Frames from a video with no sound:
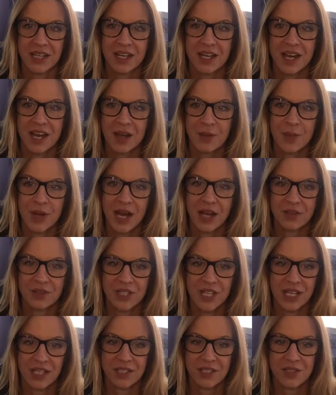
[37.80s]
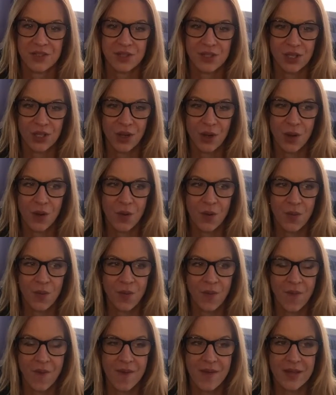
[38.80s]
about 10 years ago,
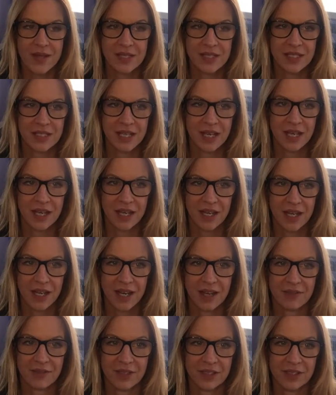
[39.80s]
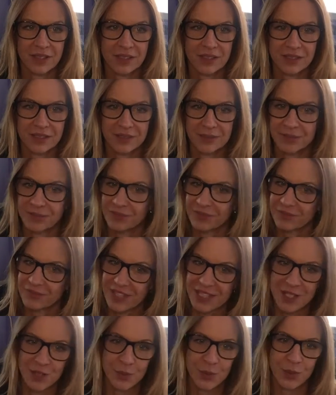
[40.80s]
and I have a
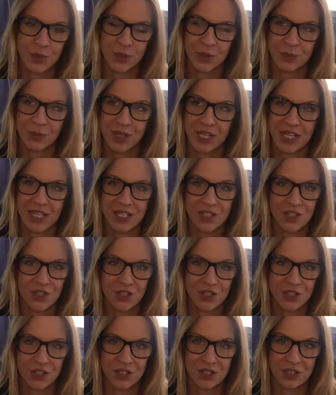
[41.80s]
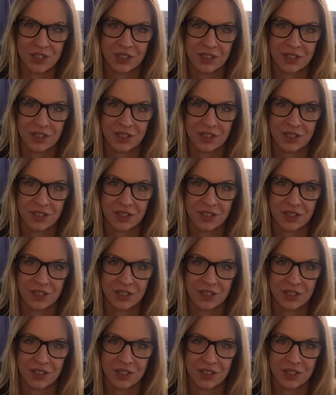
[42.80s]
Facebook page,